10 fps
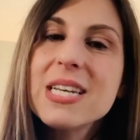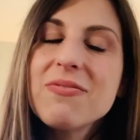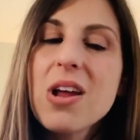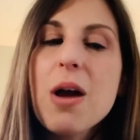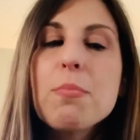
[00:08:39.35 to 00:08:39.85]
If
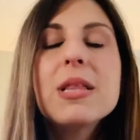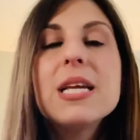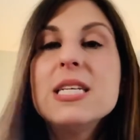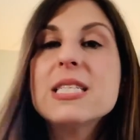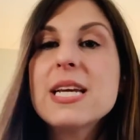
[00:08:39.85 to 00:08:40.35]
not,
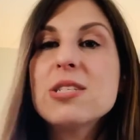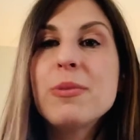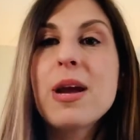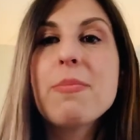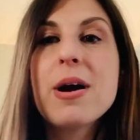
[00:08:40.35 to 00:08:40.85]
please catch
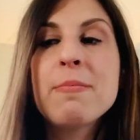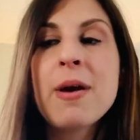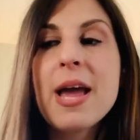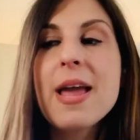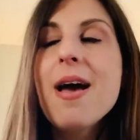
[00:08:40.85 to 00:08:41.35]
me up on
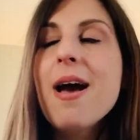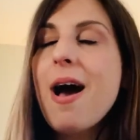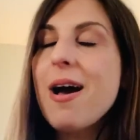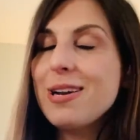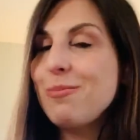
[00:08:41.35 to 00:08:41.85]
my
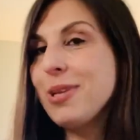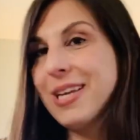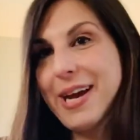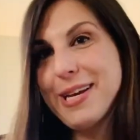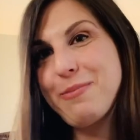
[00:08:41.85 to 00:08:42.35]
uh, Complete
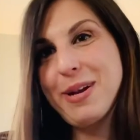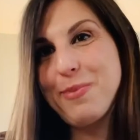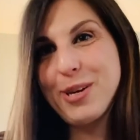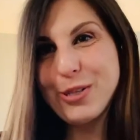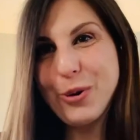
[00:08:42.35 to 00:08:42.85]
Guide to
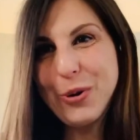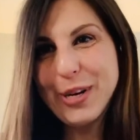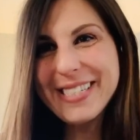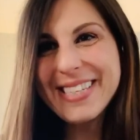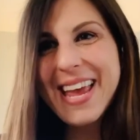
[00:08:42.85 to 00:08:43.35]
Menopause
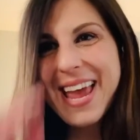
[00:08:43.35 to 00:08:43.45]
course.